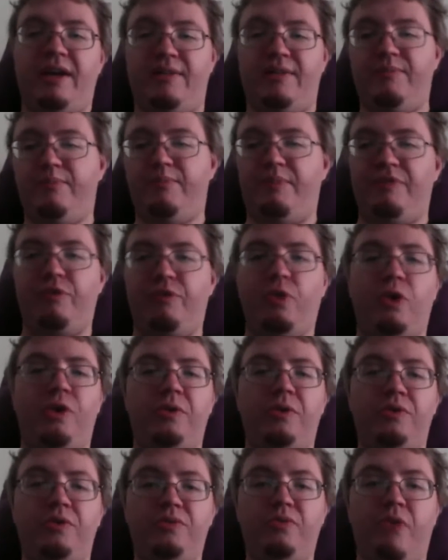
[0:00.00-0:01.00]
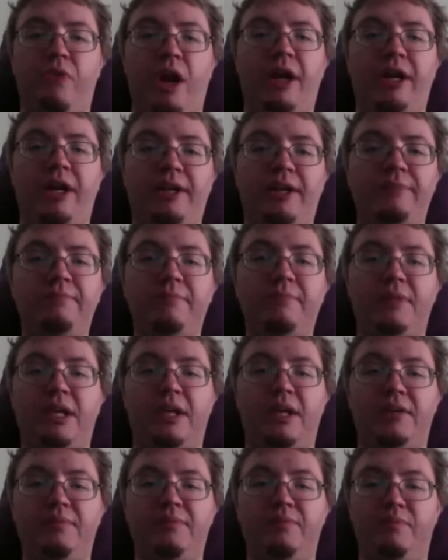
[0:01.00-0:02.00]
before writing,
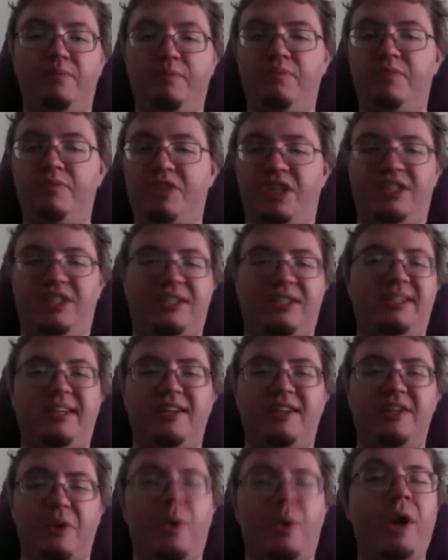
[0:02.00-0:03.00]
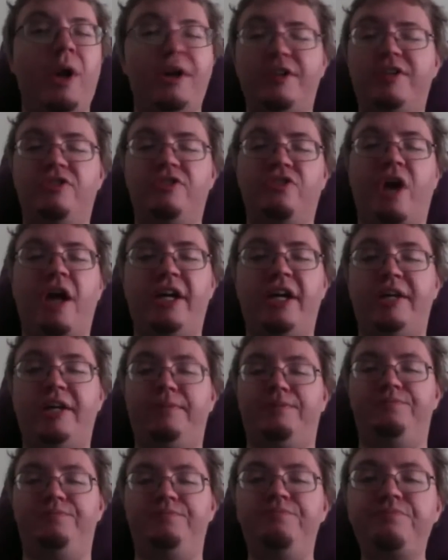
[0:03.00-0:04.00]
just because I wanted to try
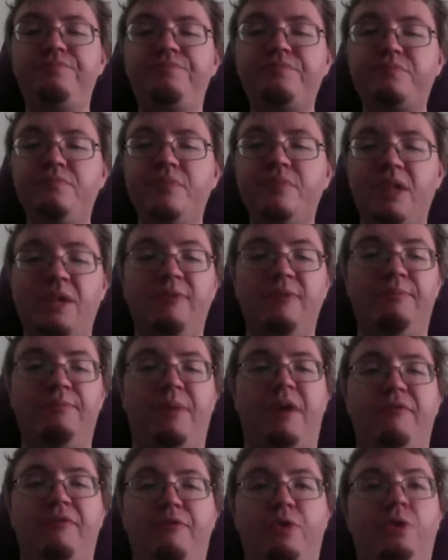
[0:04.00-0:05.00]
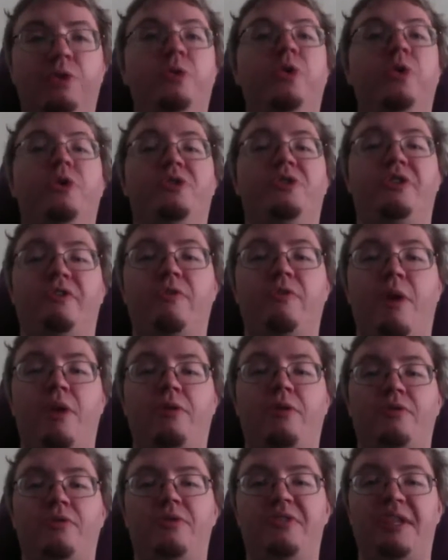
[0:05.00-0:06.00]
it. But for Noricin
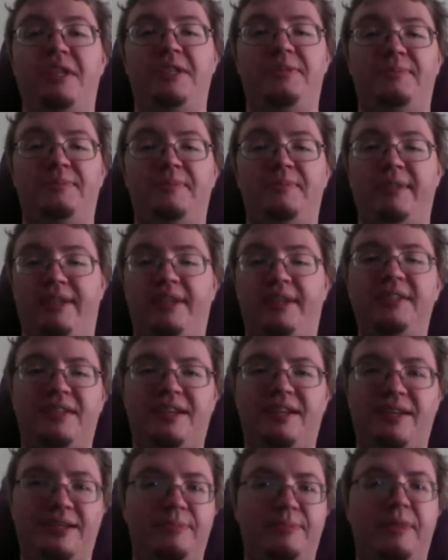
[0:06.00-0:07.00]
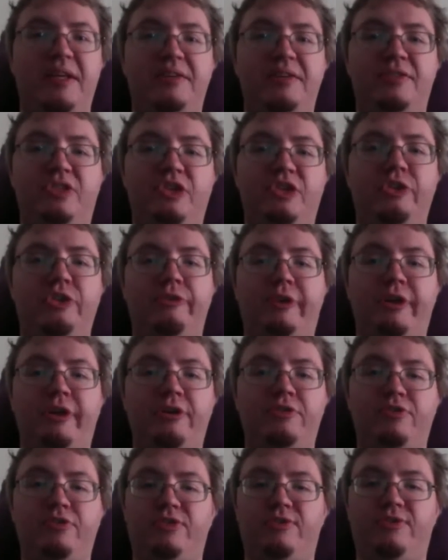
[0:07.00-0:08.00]
Chronicles, I, like I said, I spent two
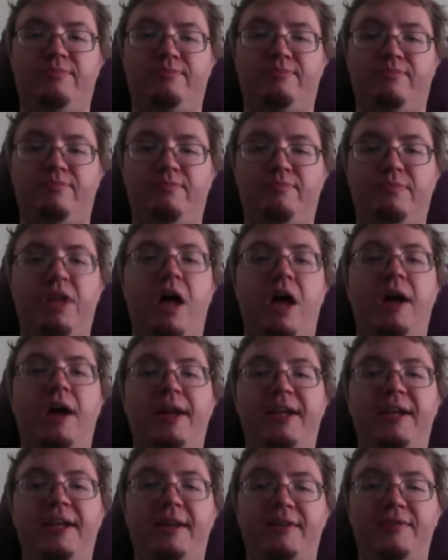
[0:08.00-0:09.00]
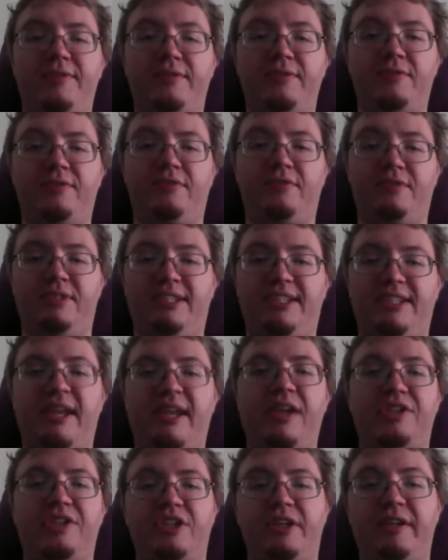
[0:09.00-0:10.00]
years plotting and
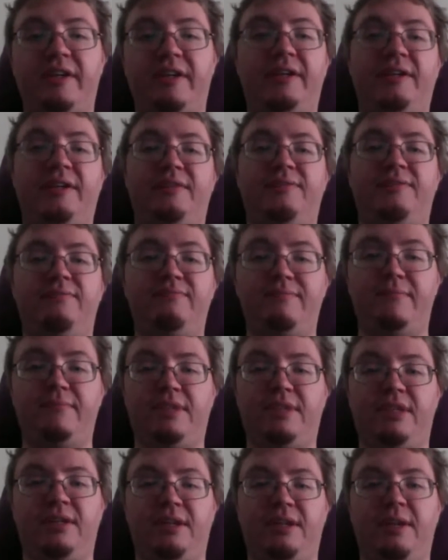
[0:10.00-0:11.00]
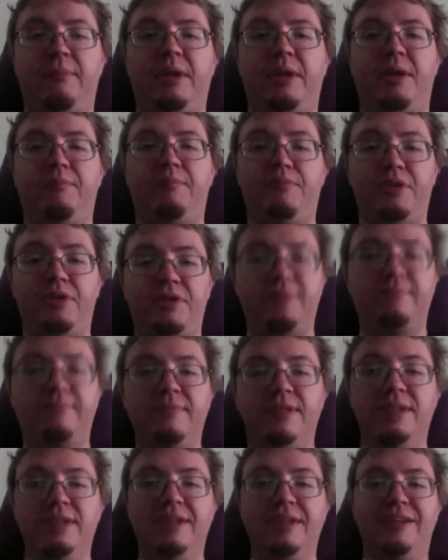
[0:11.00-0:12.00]
sketching and coming up with
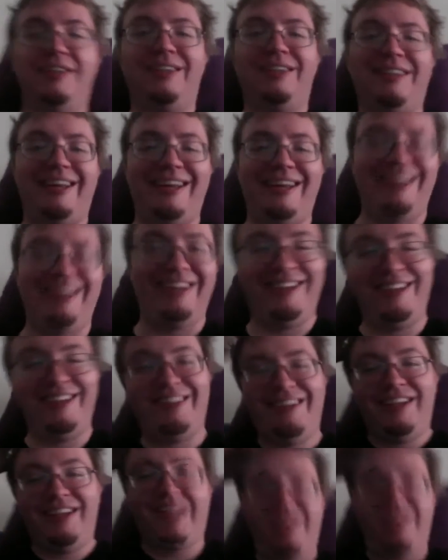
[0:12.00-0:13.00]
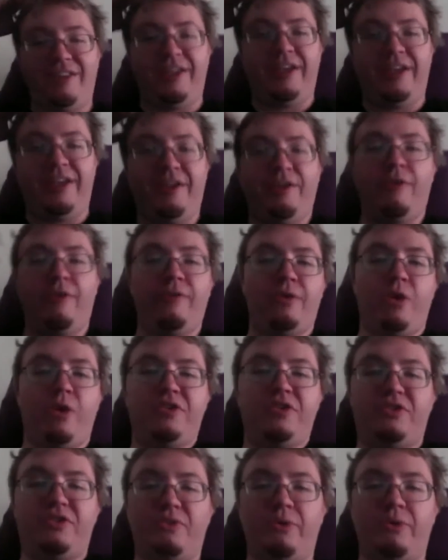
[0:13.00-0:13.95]
the overall story.